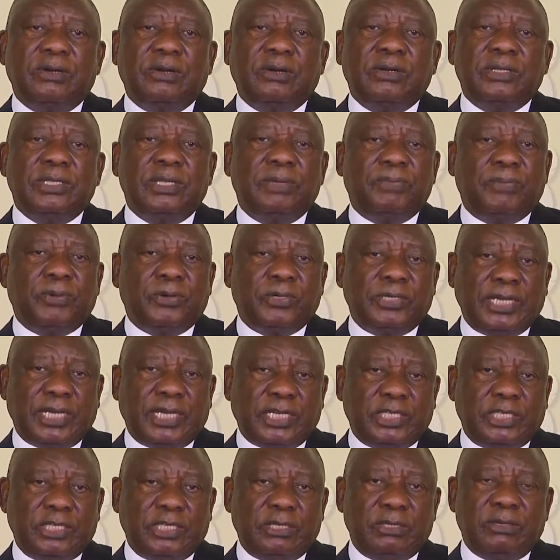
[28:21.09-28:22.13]
on the
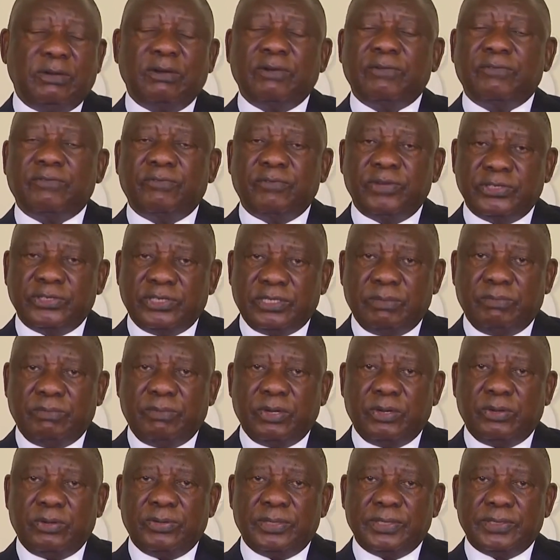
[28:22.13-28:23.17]
protection of
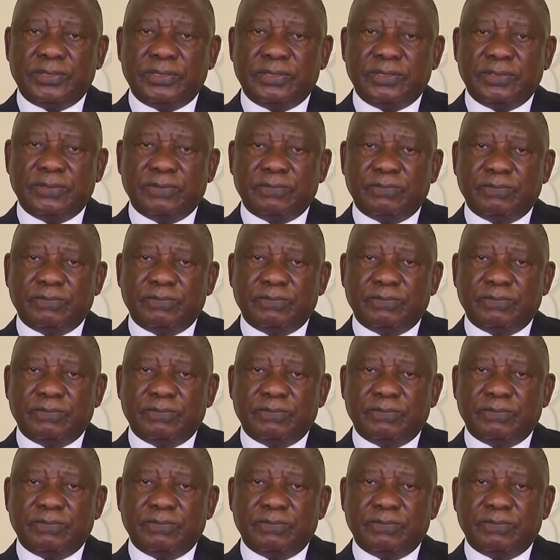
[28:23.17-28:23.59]
whistleblowers.